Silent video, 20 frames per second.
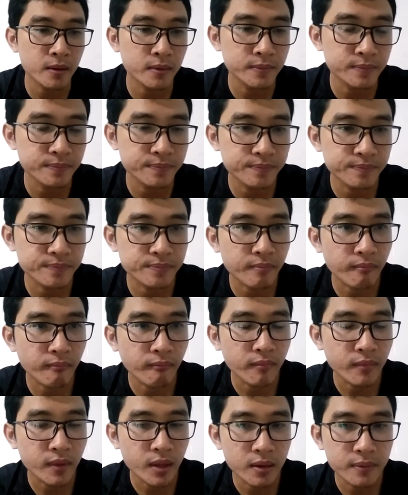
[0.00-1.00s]

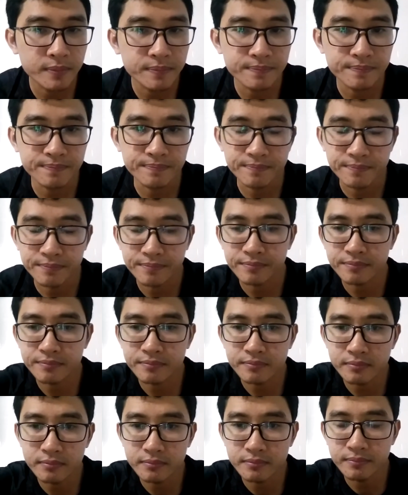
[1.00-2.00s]

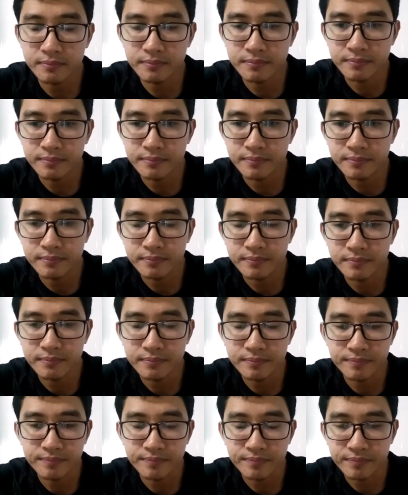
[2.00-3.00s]

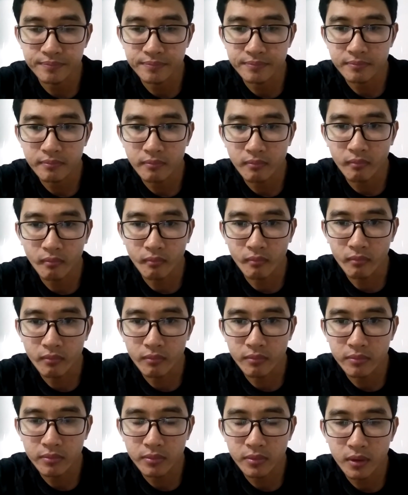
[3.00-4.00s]

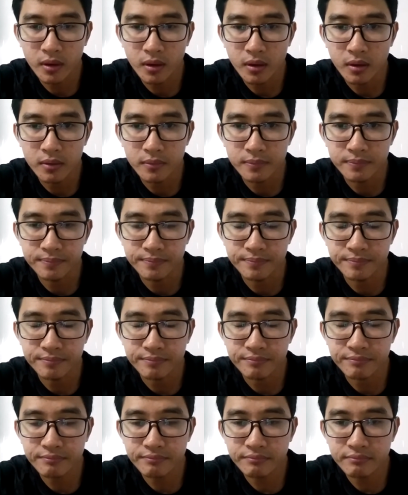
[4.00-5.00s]

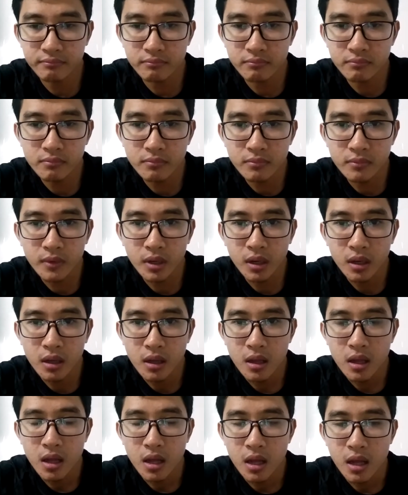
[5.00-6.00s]

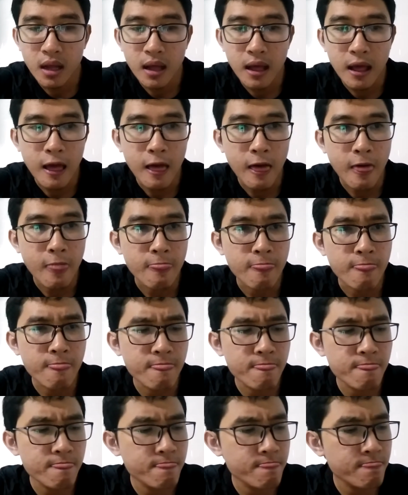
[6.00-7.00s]

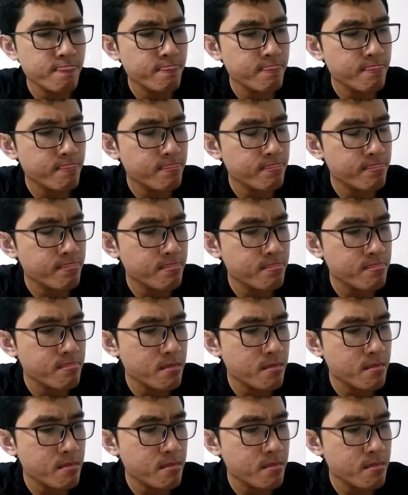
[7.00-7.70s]
(no one is talking)